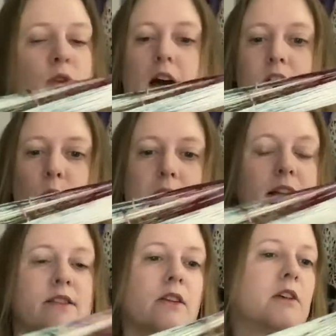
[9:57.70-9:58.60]
colourway,
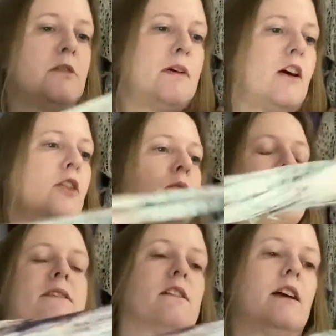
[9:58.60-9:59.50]
so I'm going to put it on the
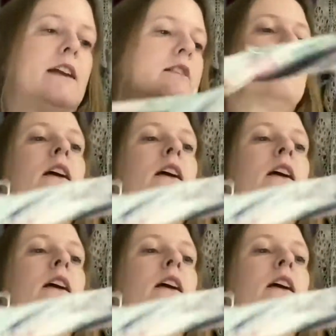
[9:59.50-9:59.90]
website